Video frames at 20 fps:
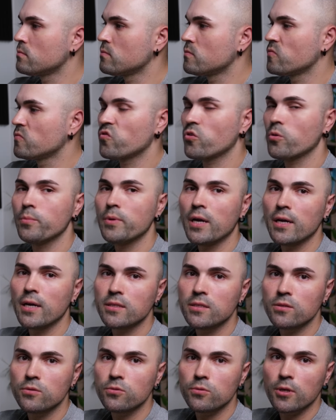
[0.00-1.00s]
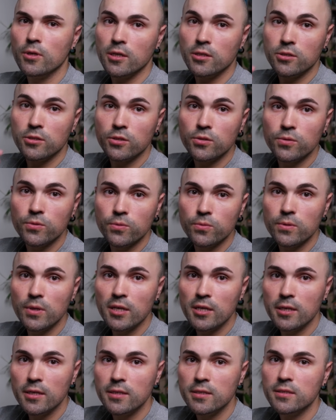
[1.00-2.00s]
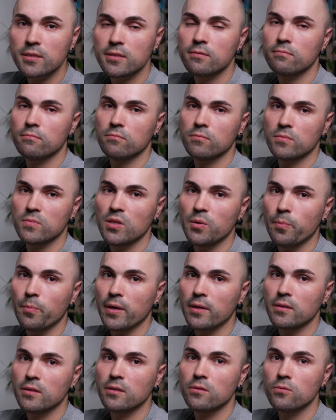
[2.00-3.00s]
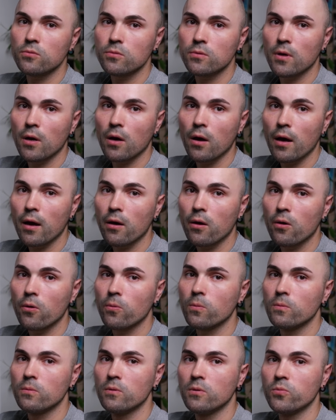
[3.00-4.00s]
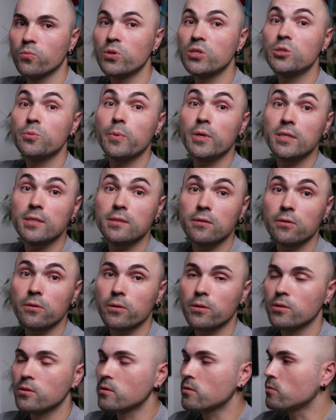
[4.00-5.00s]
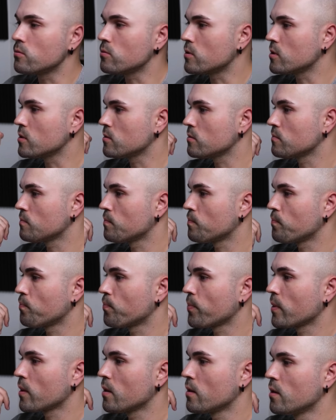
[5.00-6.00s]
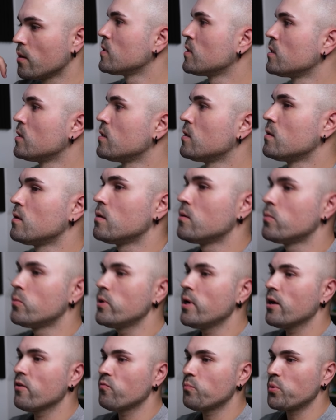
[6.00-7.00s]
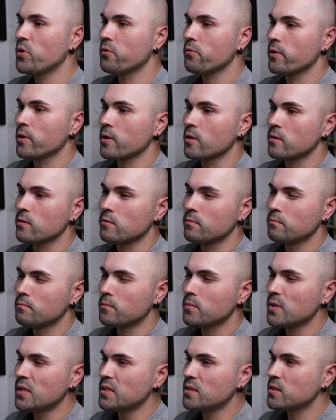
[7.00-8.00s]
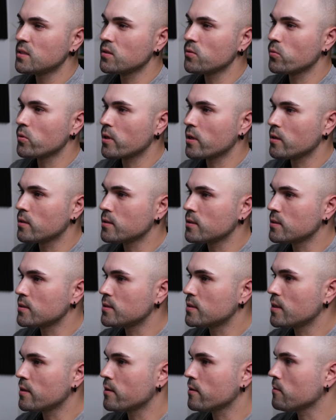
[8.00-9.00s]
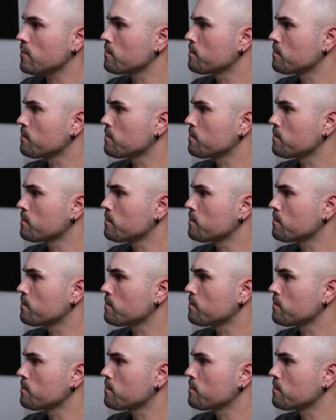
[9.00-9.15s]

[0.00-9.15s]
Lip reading: from 90 to 92 days, depending on which months are included. We have period. Let's see what else is there.